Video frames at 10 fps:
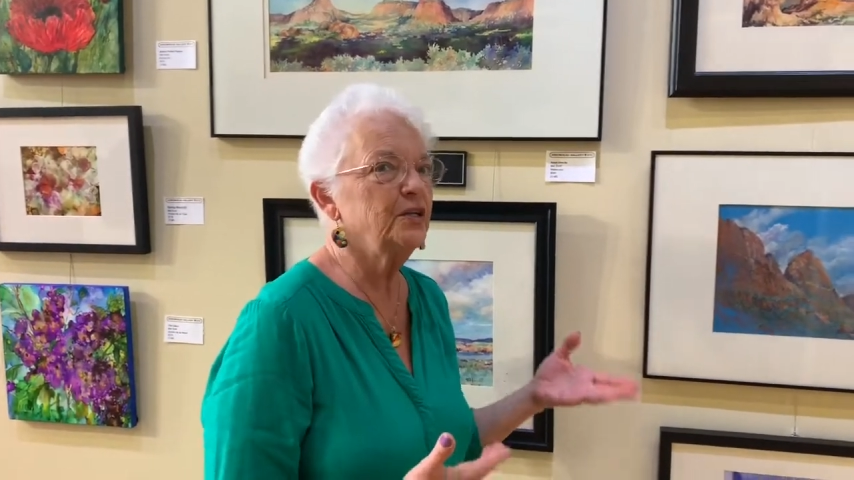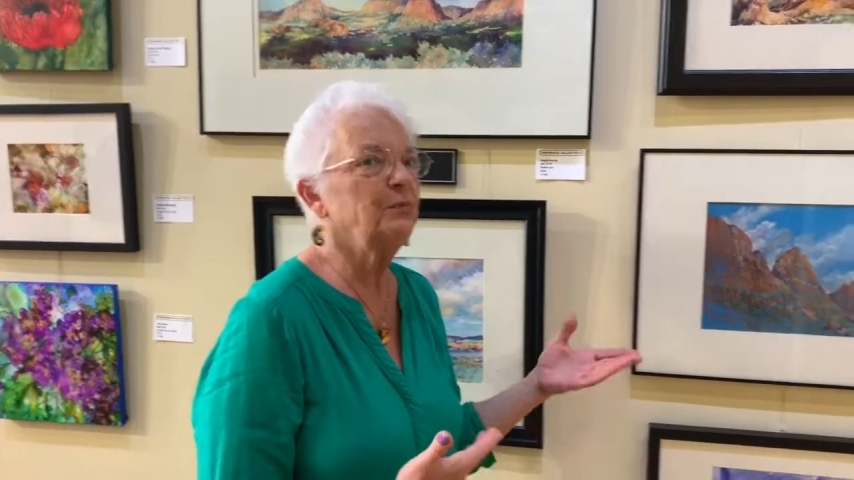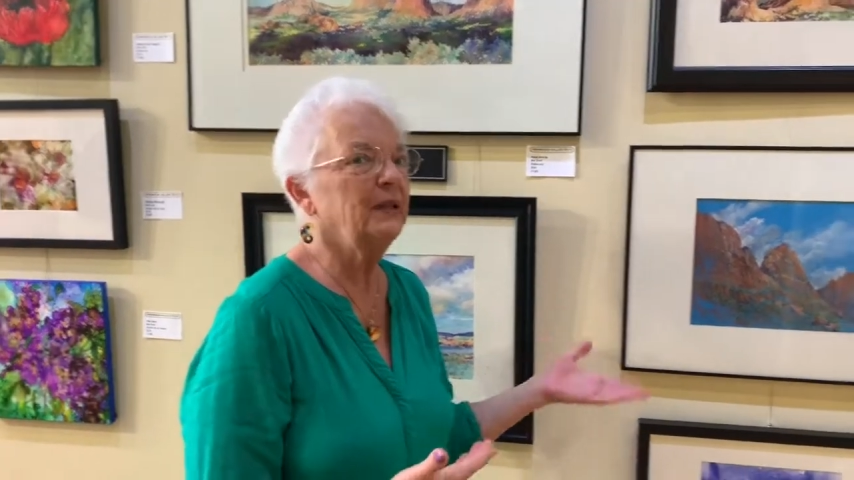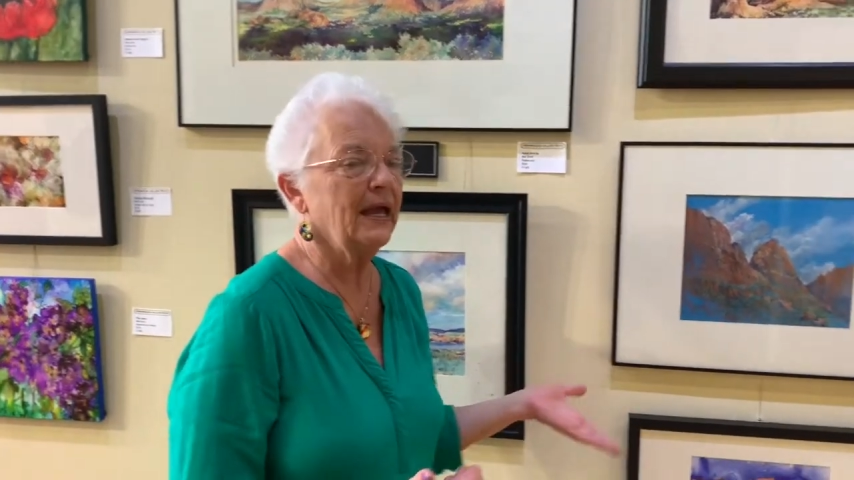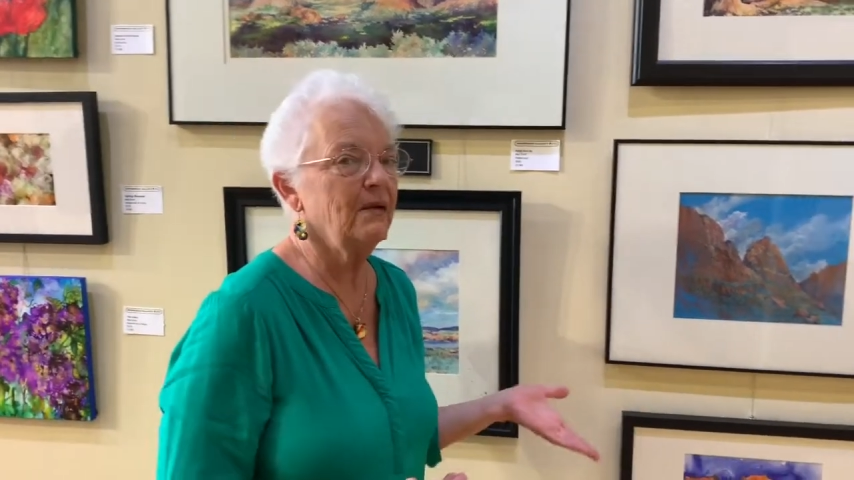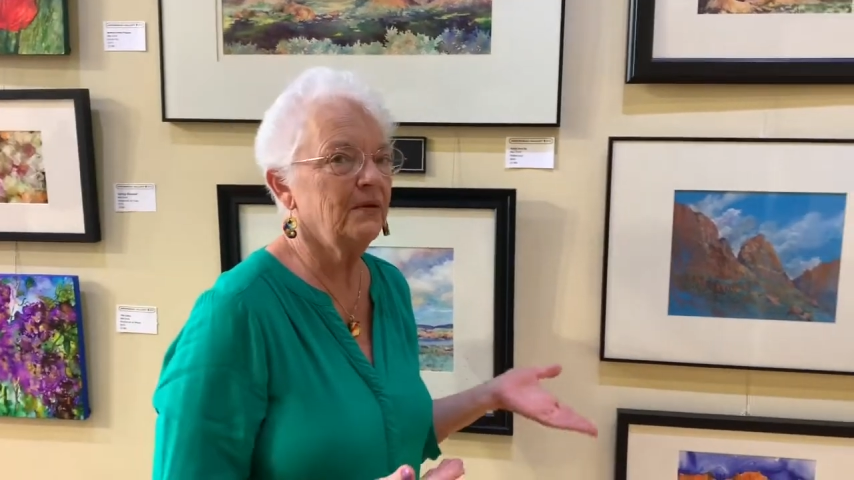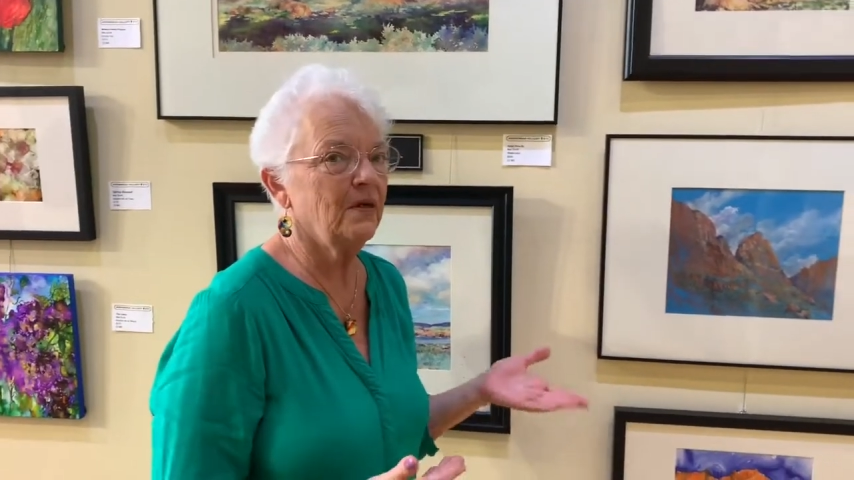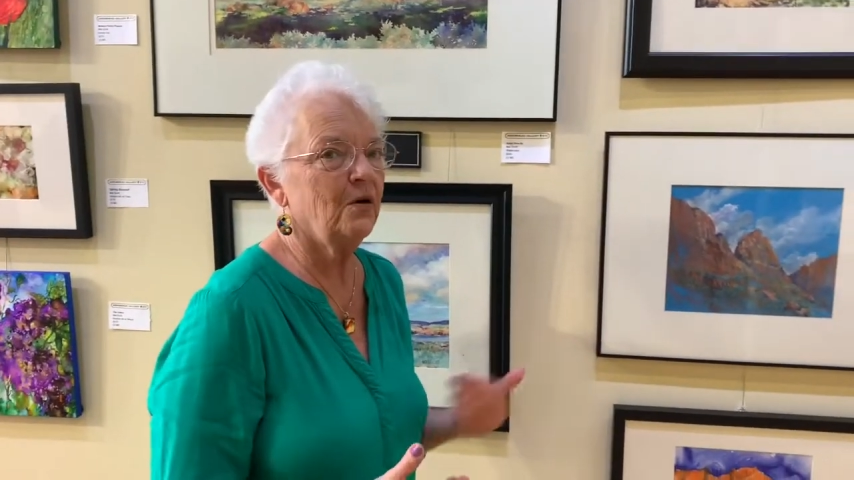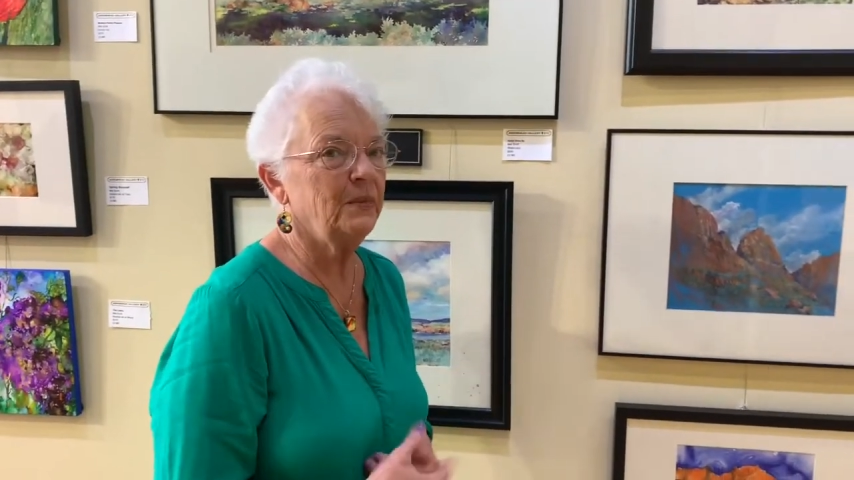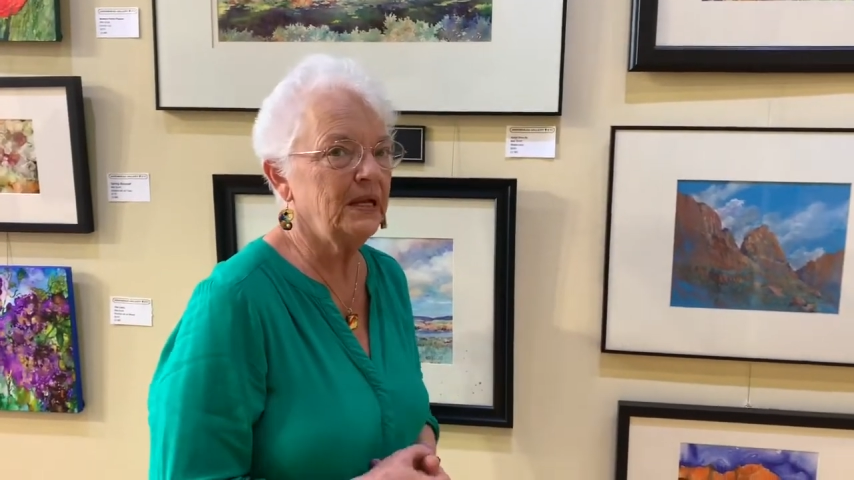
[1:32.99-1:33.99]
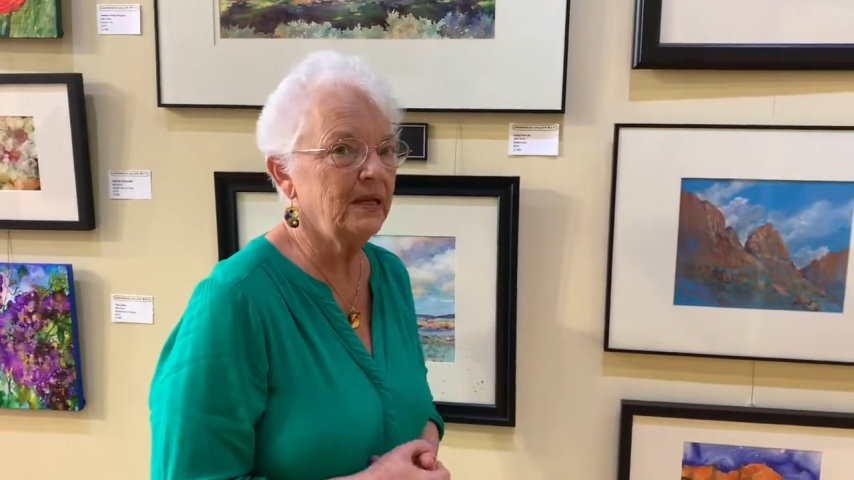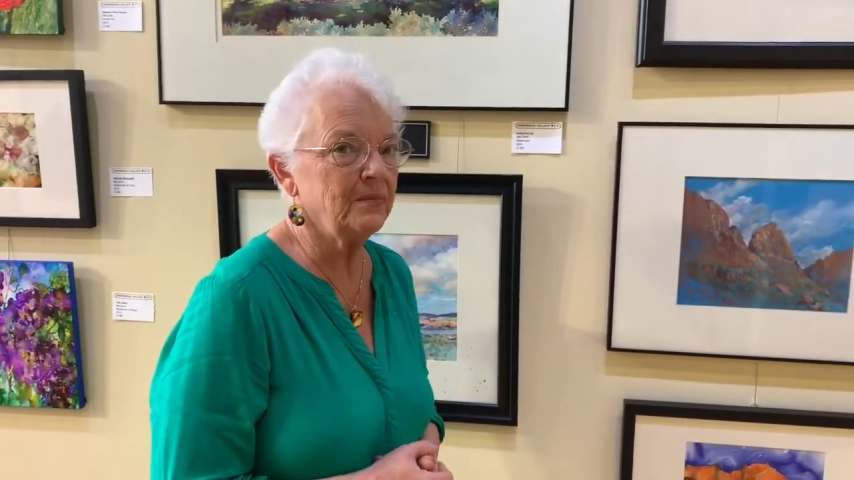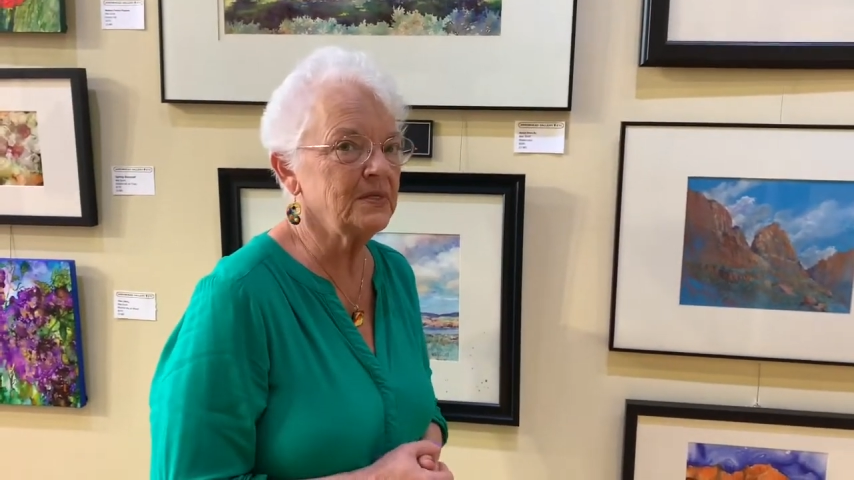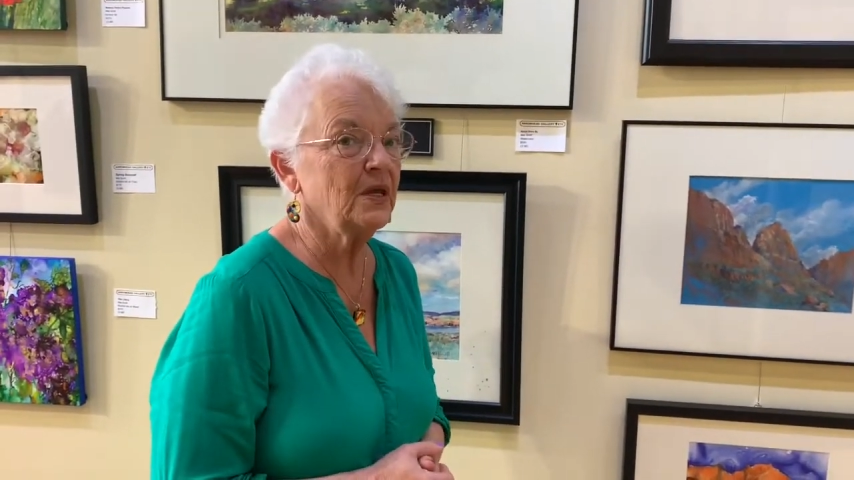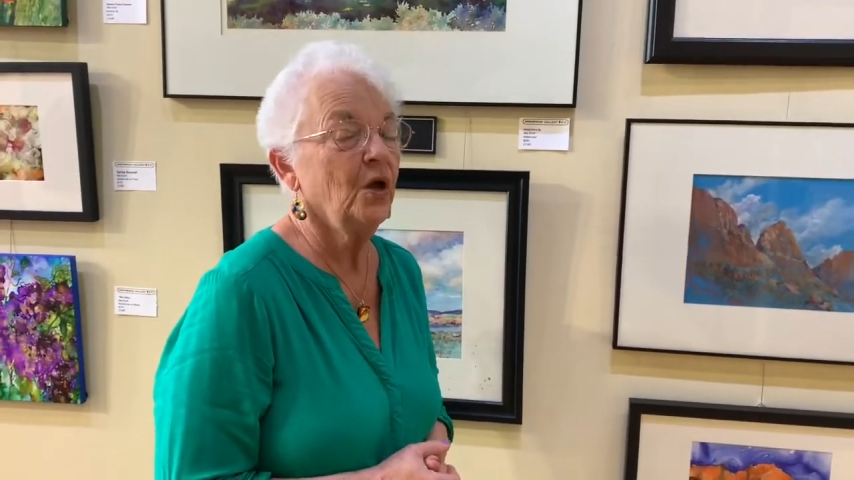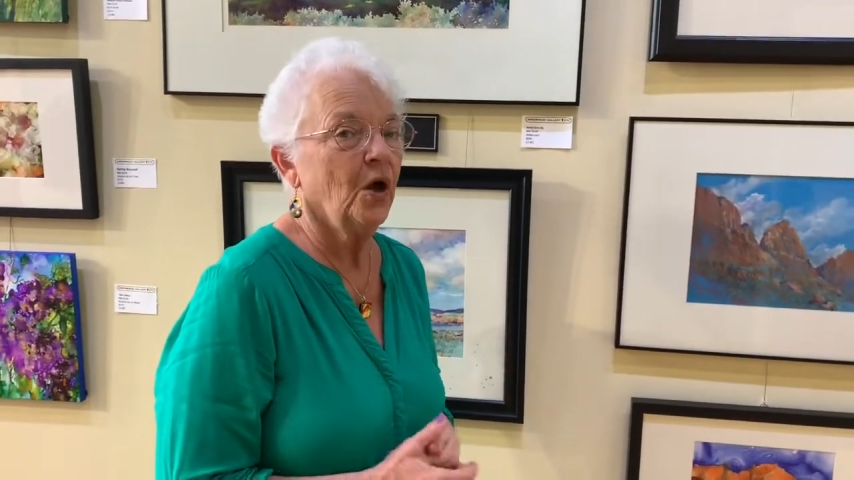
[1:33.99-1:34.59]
to play with all mediums.